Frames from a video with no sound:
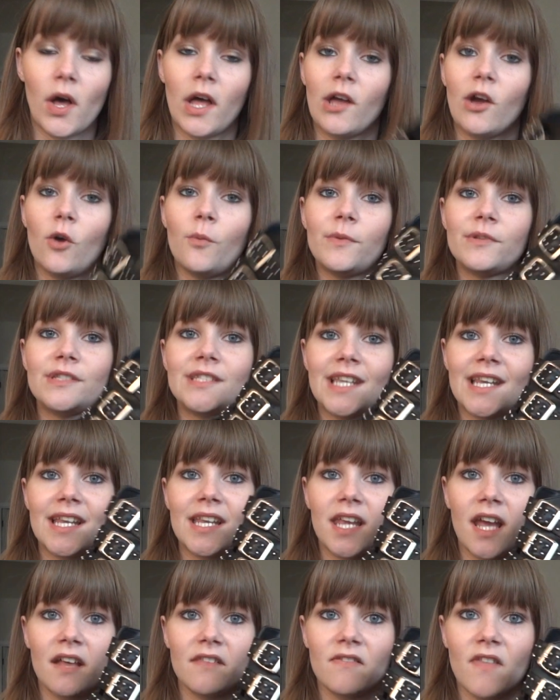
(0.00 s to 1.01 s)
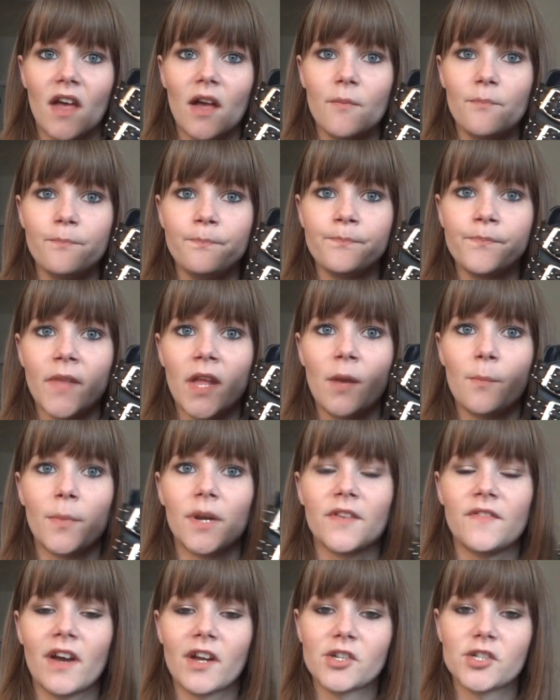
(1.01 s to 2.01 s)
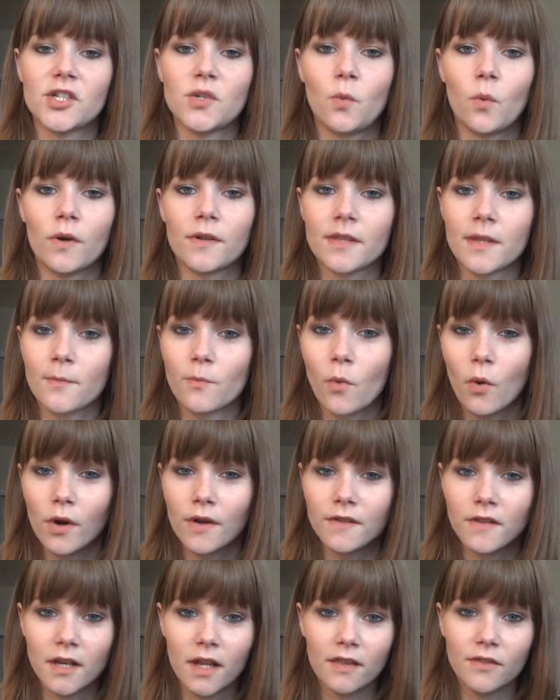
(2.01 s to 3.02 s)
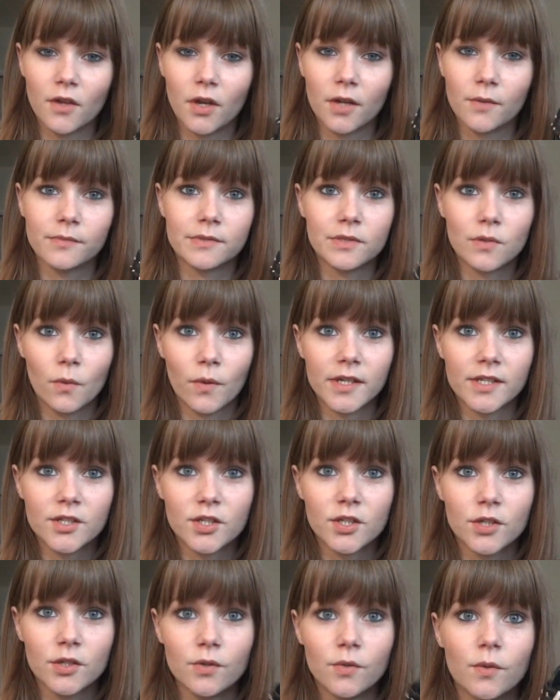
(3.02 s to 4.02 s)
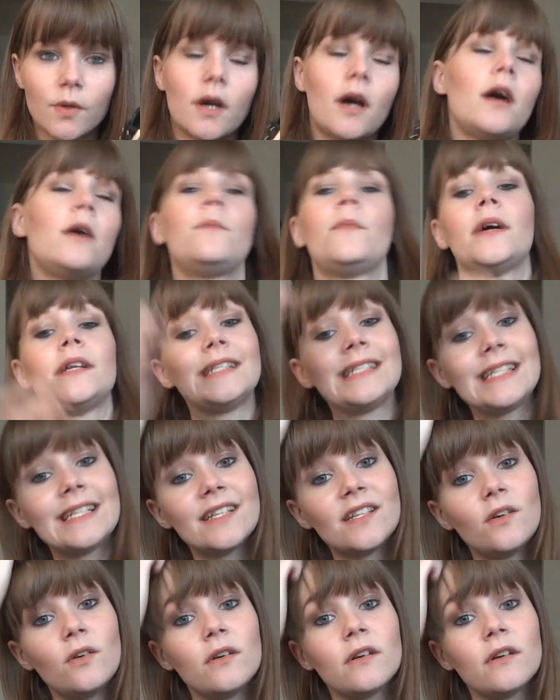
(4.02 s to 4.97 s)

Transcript: I almost didn't get them, but I've actually worn them more than I thought I was going to. I didn't